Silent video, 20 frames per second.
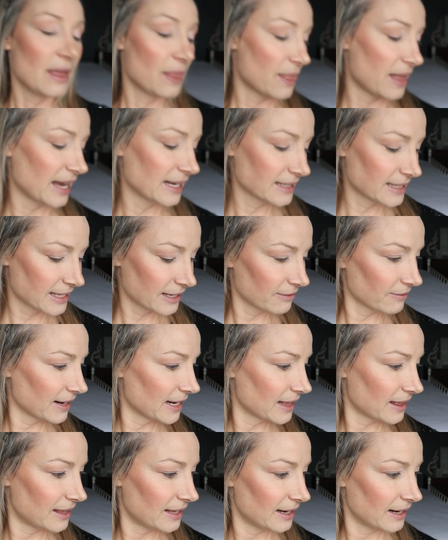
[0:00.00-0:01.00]
And that's it
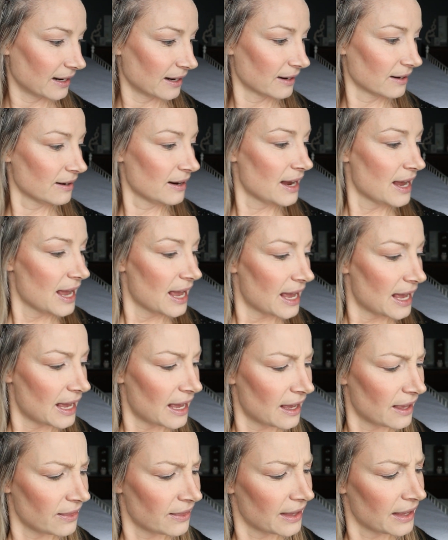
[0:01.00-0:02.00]
right there.
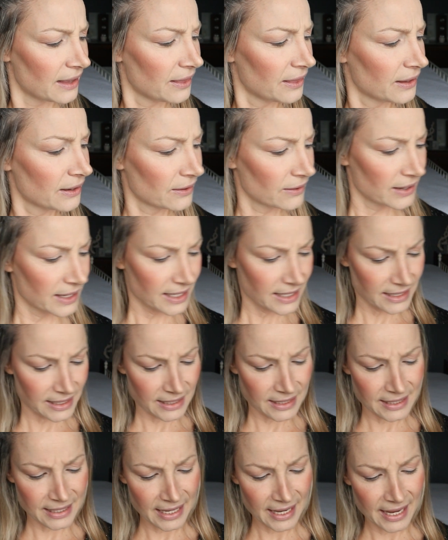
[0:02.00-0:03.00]
And then there
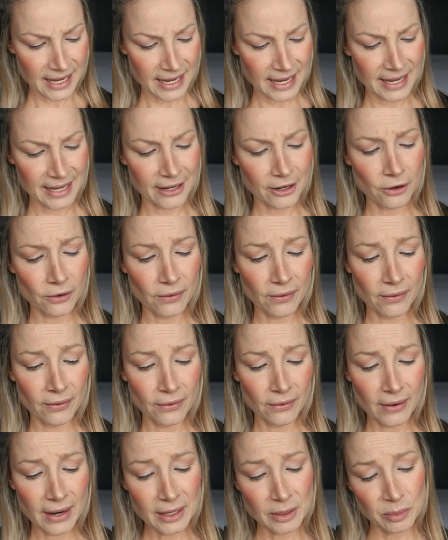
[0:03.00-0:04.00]
is a
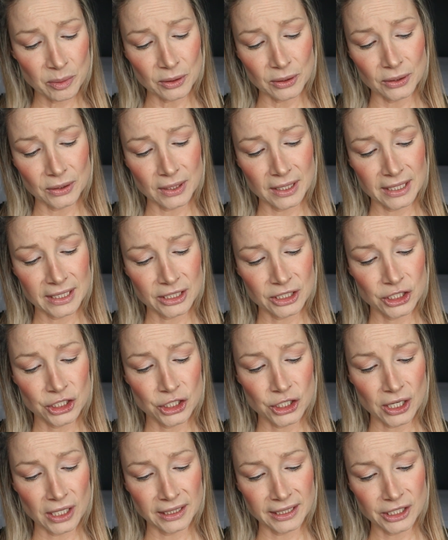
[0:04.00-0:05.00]
incredible
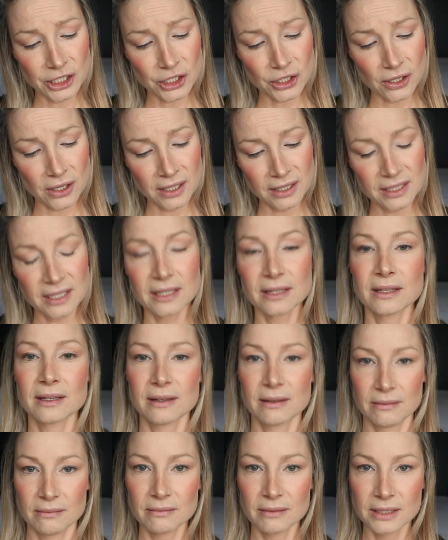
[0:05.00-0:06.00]
jelly shot.
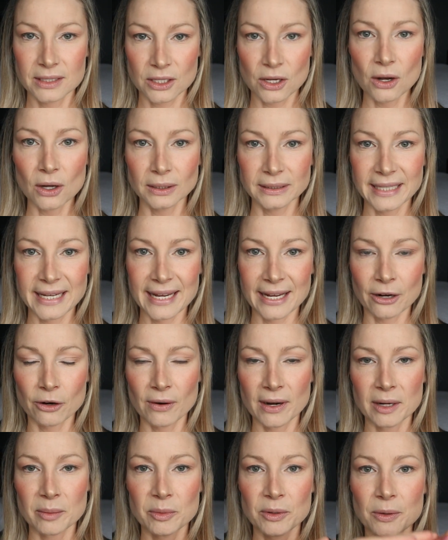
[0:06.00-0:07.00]
It's called
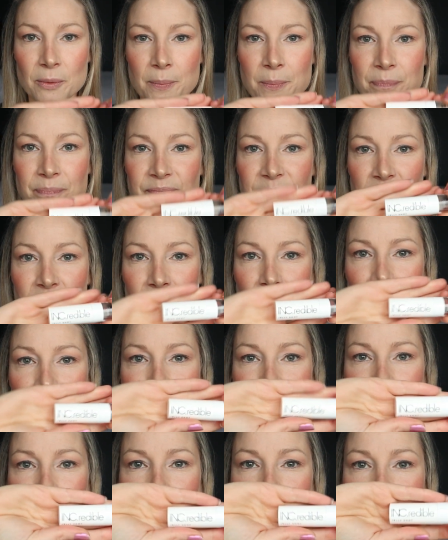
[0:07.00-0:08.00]
Incredible. So
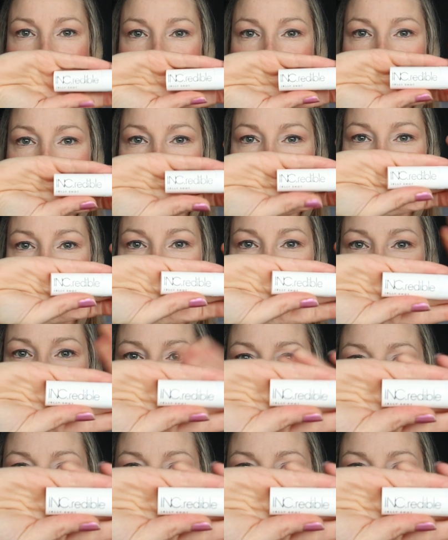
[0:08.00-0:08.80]
I am not referring to it